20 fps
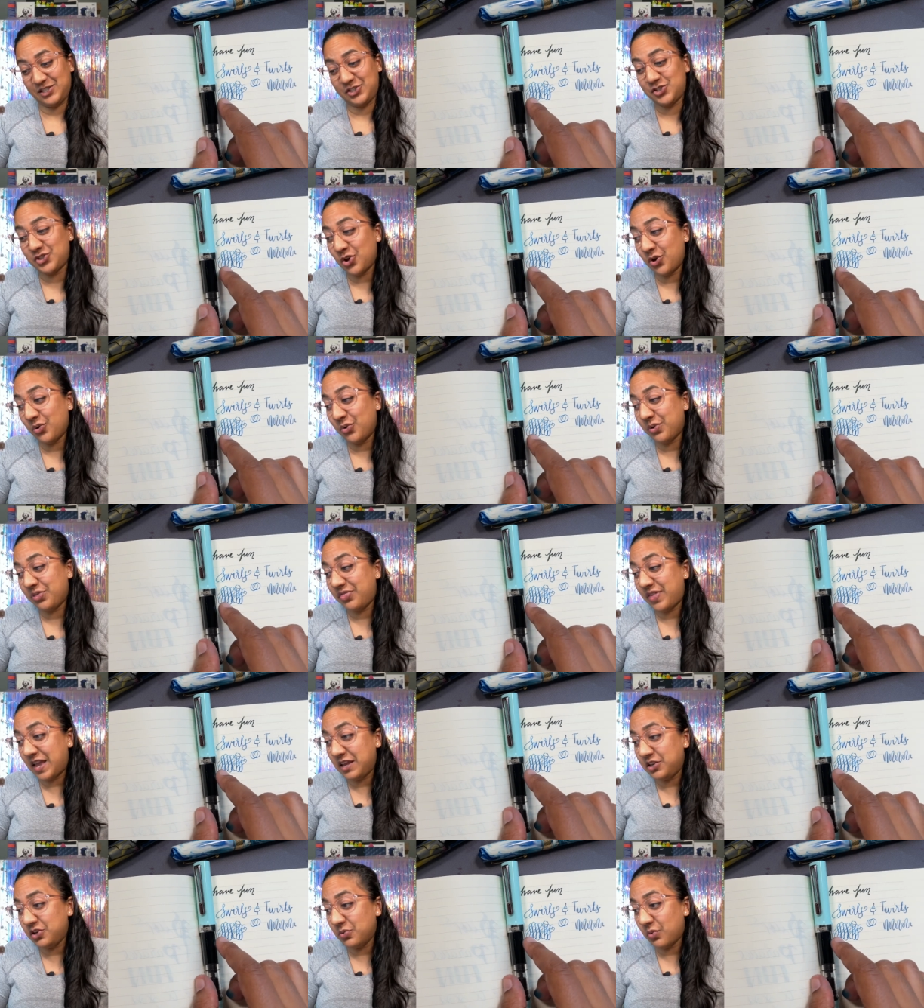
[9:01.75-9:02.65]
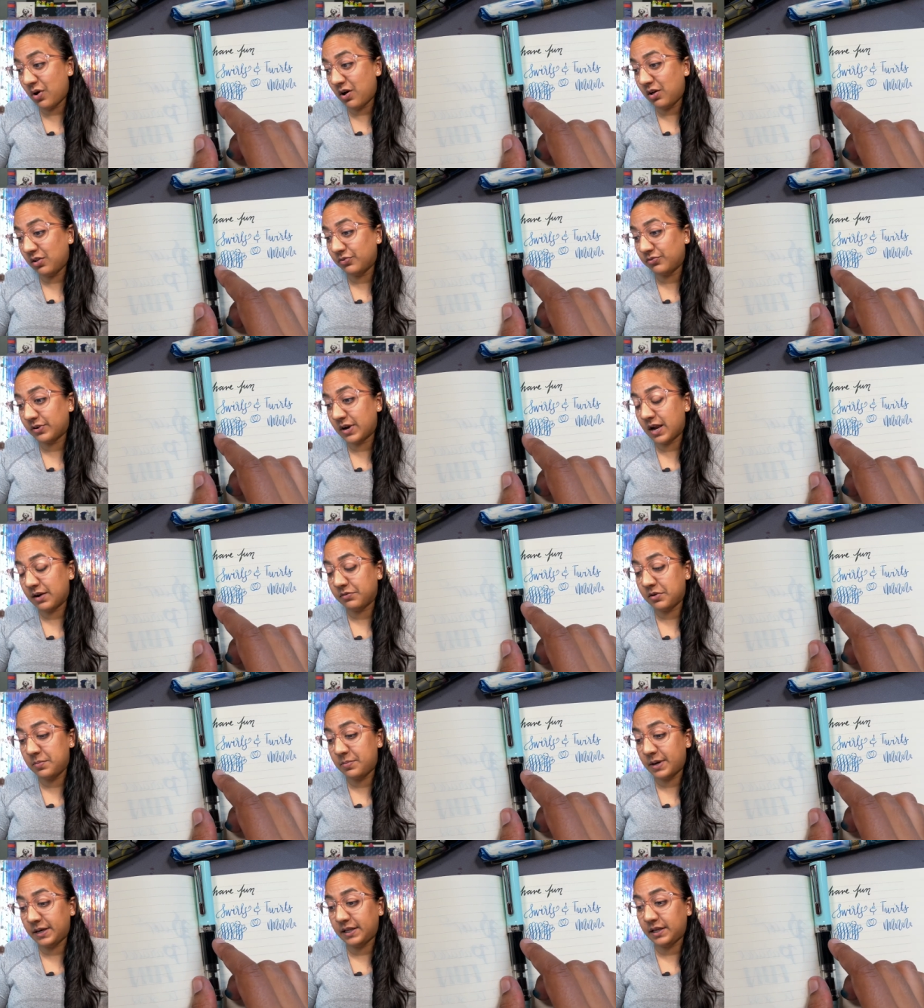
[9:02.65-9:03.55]
So thank you all for
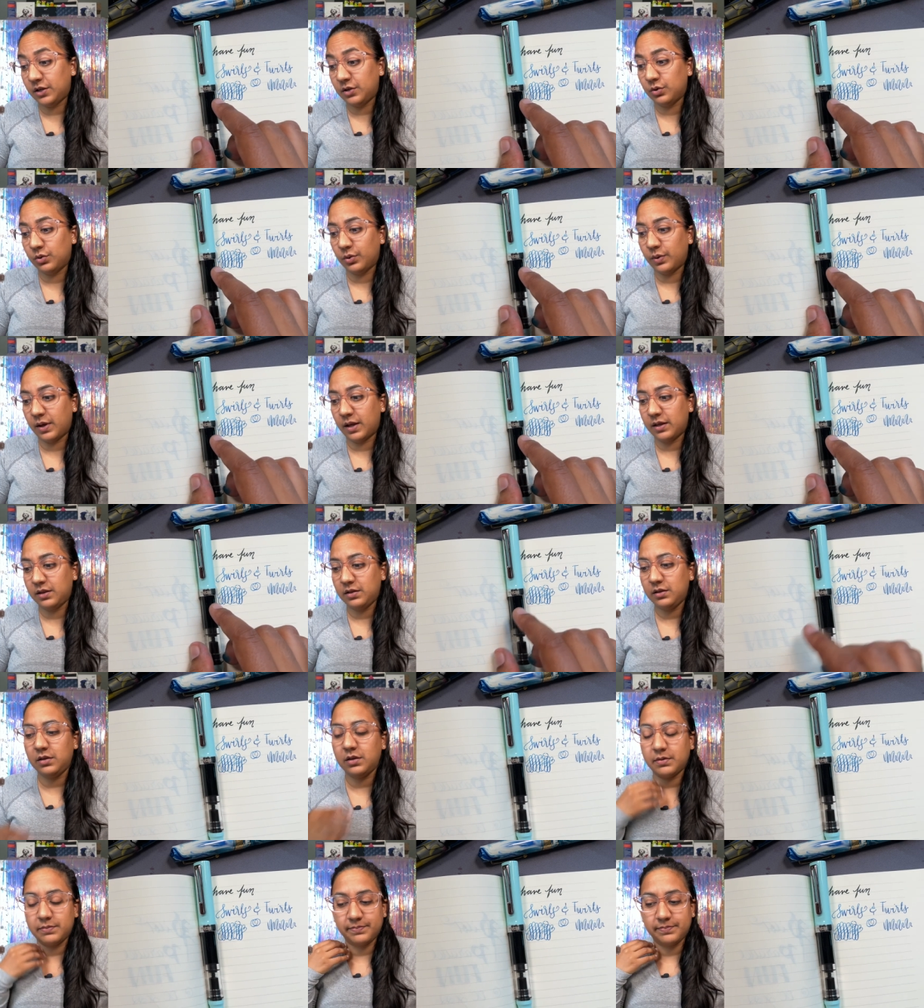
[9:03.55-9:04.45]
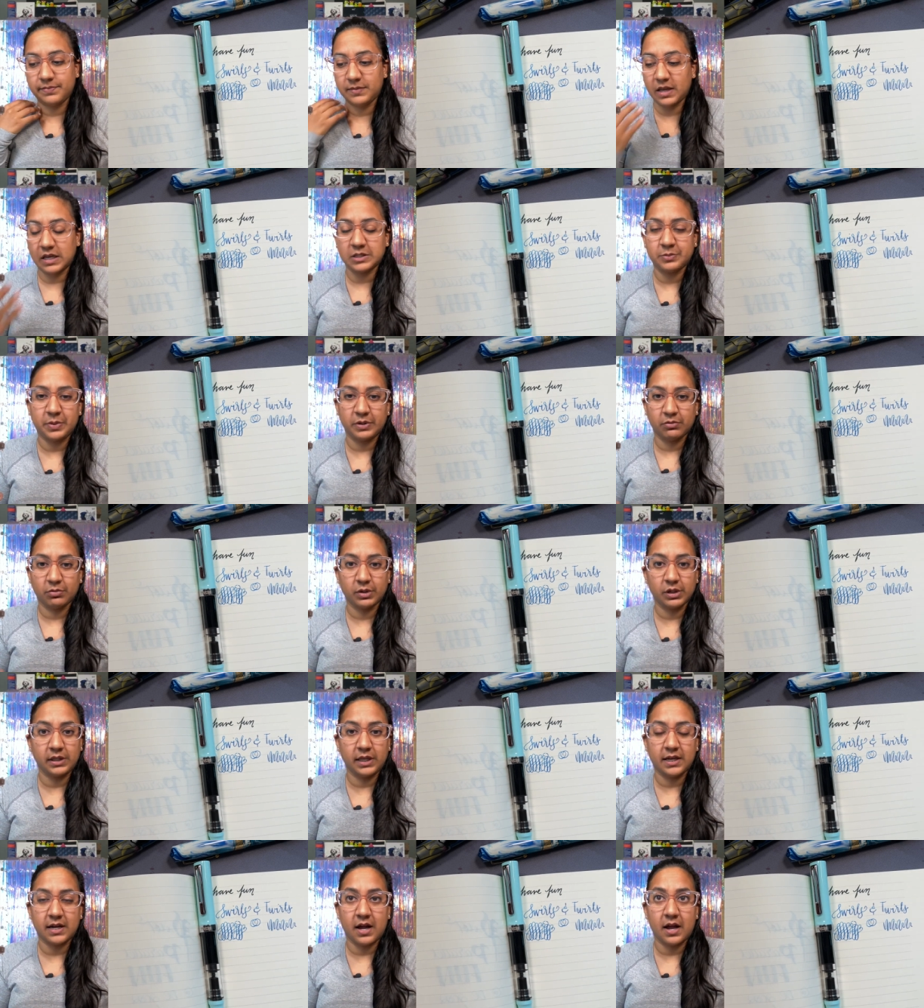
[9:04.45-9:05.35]
everybody who has been
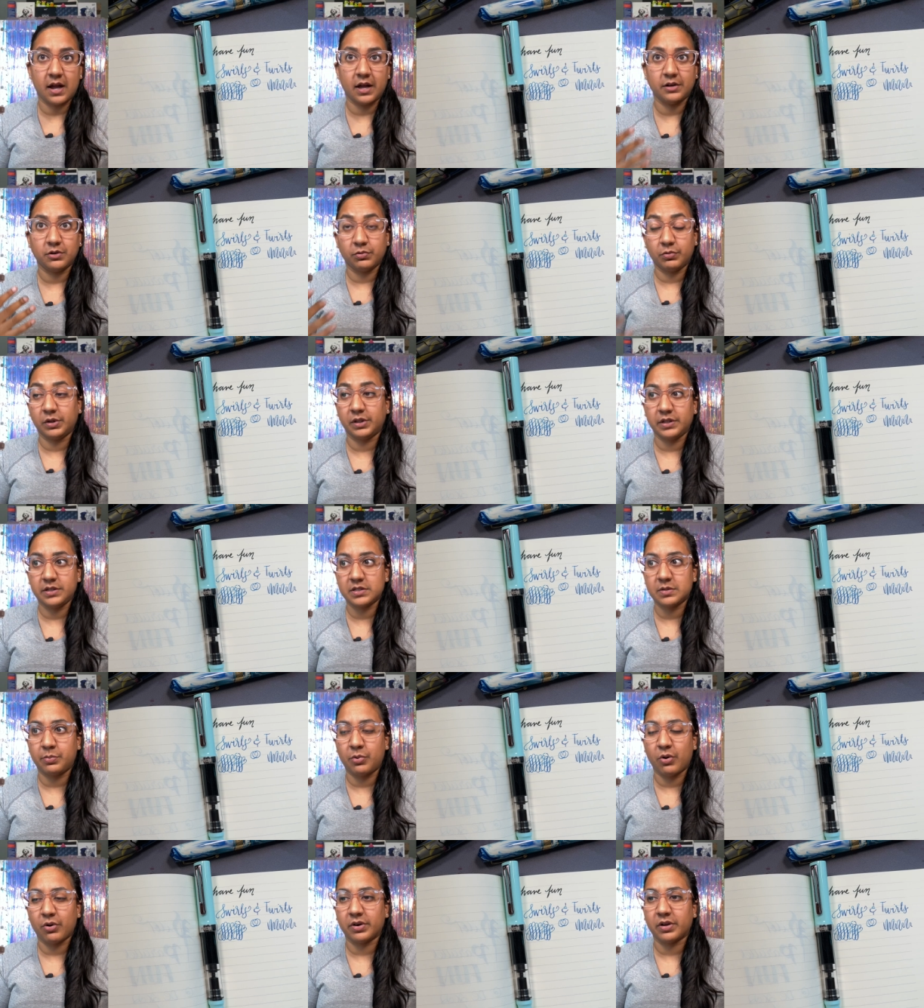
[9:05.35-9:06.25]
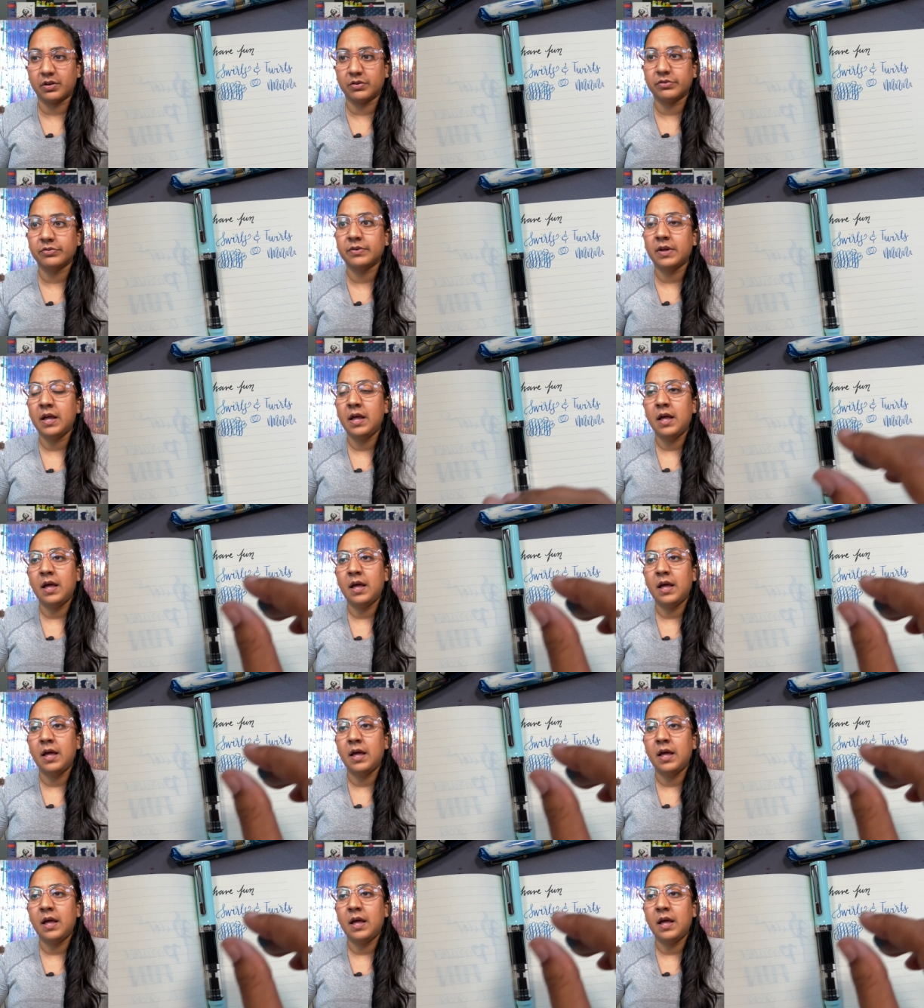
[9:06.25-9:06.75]
really kind, really supportive.